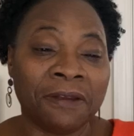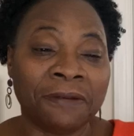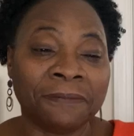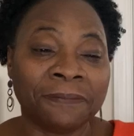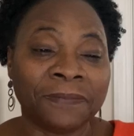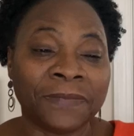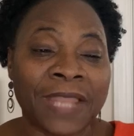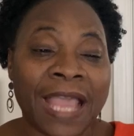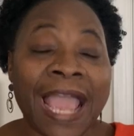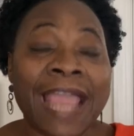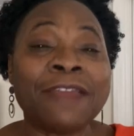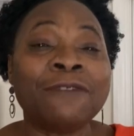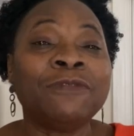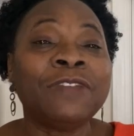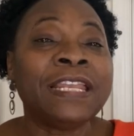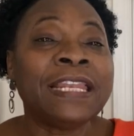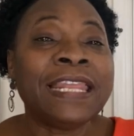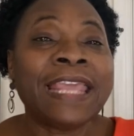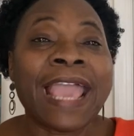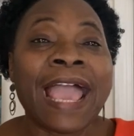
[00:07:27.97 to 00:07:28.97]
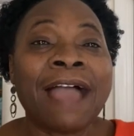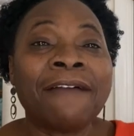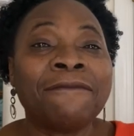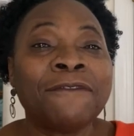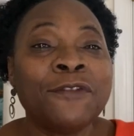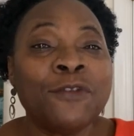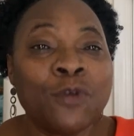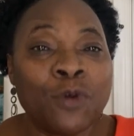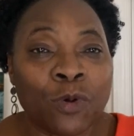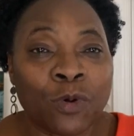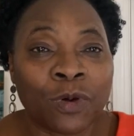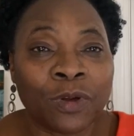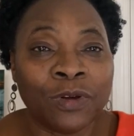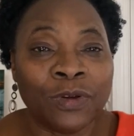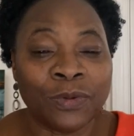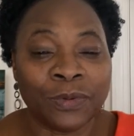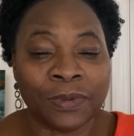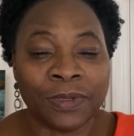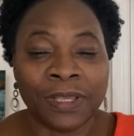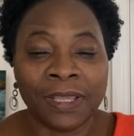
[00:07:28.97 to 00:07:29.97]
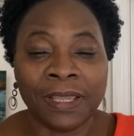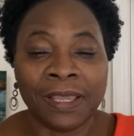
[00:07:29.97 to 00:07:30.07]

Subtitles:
on. I really have no clue.